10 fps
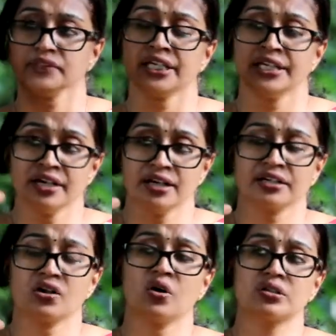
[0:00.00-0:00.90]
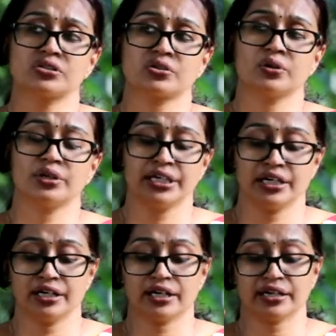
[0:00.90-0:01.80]
Here
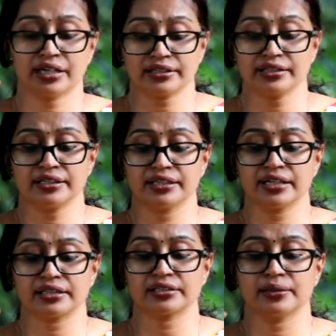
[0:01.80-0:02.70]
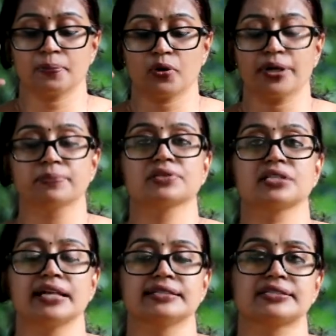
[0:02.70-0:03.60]
another thing that the poem
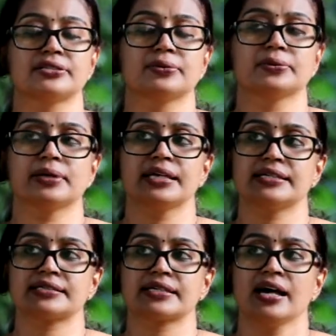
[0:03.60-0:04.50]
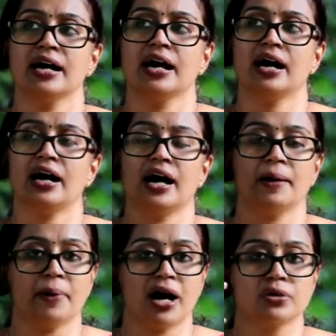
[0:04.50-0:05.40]
tells you is
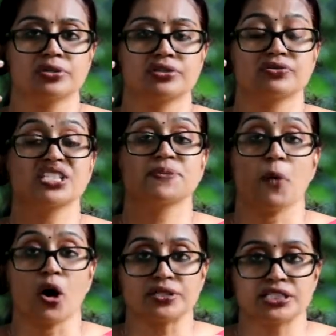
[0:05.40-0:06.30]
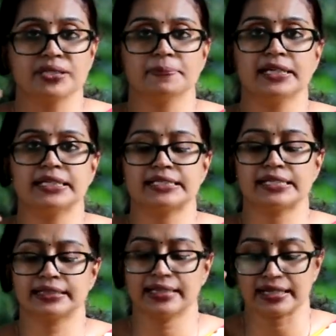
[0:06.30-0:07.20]
about the
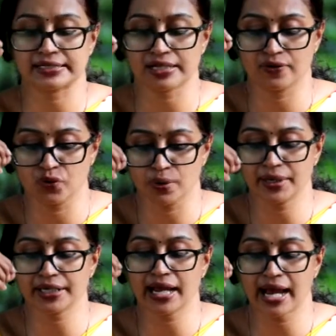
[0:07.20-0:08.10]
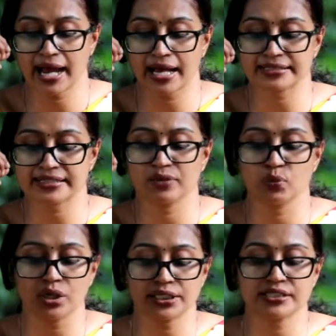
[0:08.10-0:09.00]
responsibility that a woman has, and
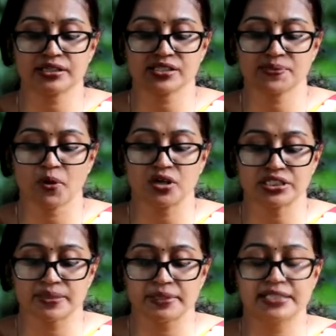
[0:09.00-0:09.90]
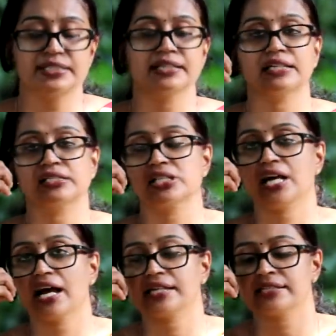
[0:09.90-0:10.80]
what is the responsibility that she
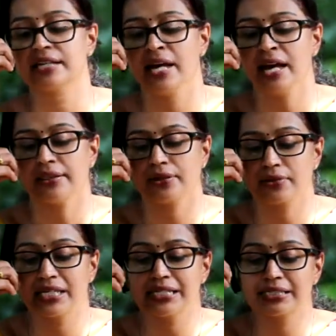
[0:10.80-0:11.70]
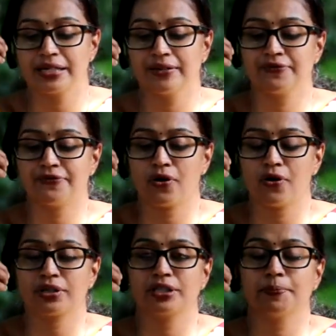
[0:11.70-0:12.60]
has, the reason for the